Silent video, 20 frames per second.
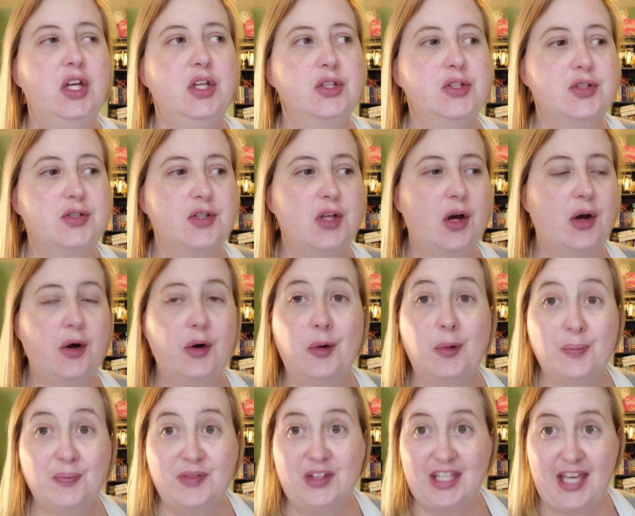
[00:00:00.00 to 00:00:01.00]

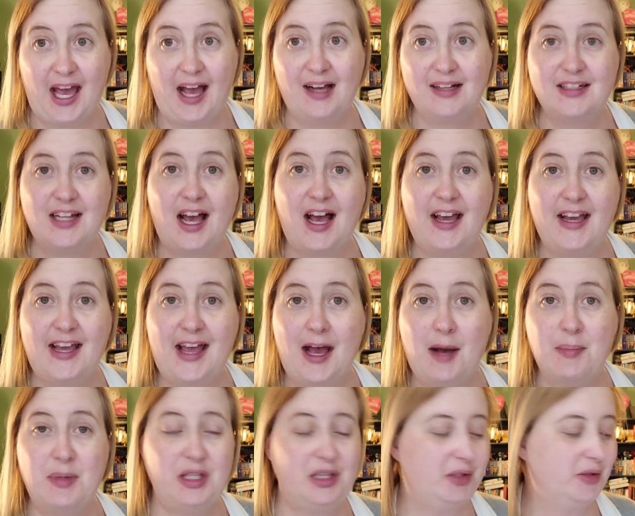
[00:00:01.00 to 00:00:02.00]
So yeah, I
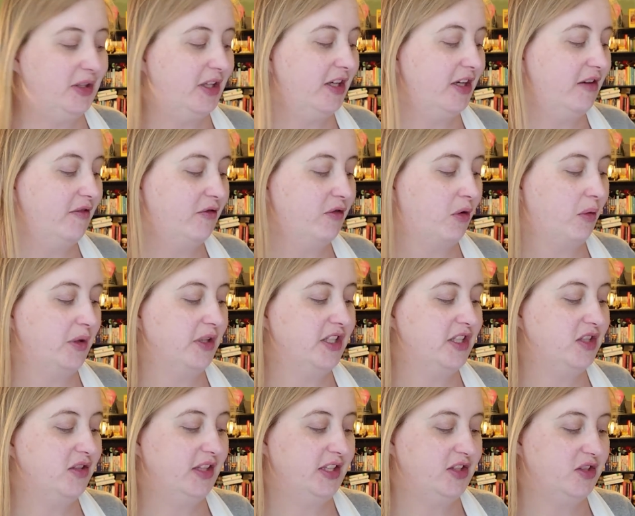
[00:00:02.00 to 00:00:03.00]
am looking forward
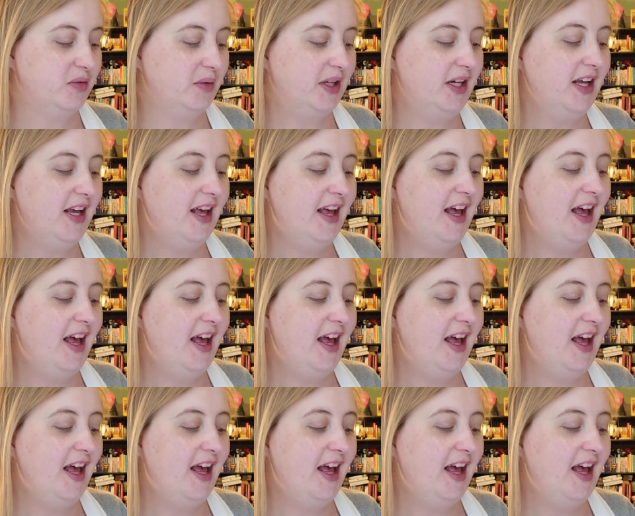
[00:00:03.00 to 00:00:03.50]
to this one.